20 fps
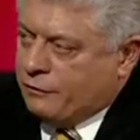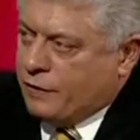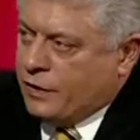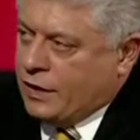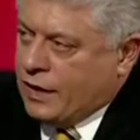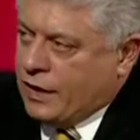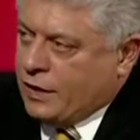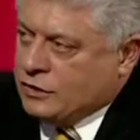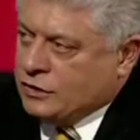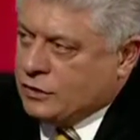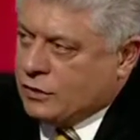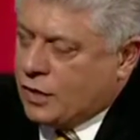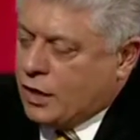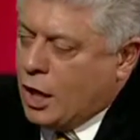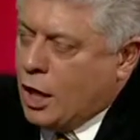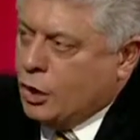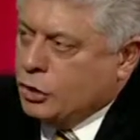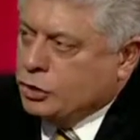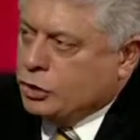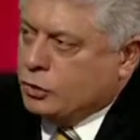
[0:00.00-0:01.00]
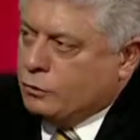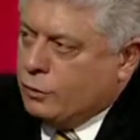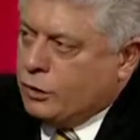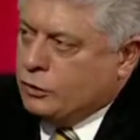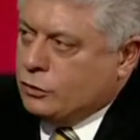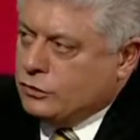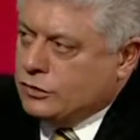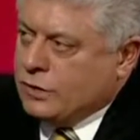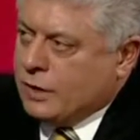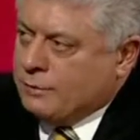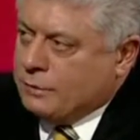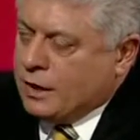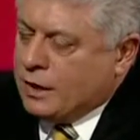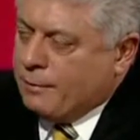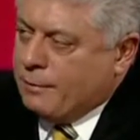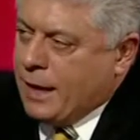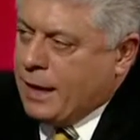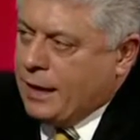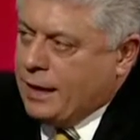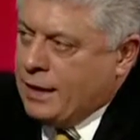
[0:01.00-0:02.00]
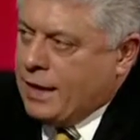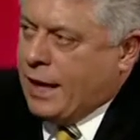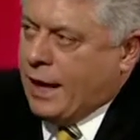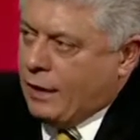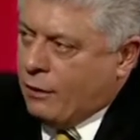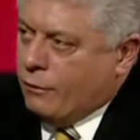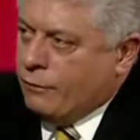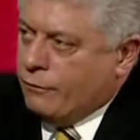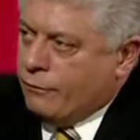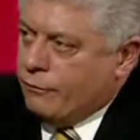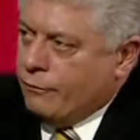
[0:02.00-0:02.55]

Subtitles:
financially. Shouldn't we do something about it now?